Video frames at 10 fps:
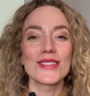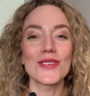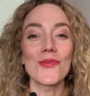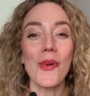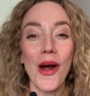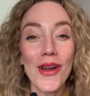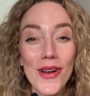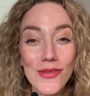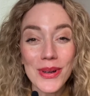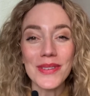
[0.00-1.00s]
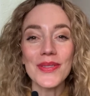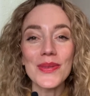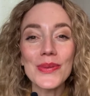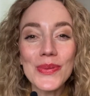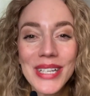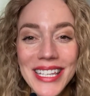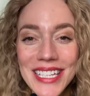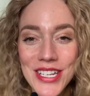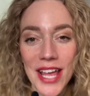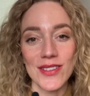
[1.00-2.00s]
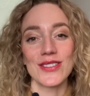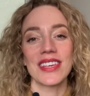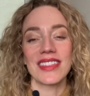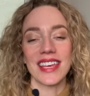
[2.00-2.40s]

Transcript: So part of one of the really challenging